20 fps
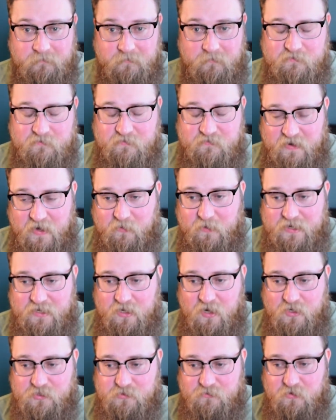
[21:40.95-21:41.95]
very
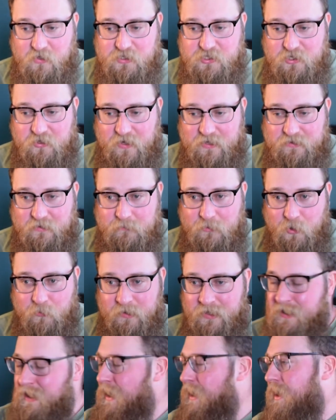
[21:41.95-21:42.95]
controversial at the
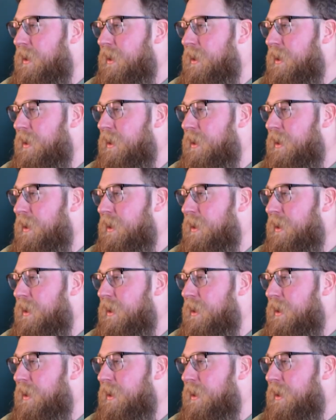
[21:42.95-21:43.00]
moment,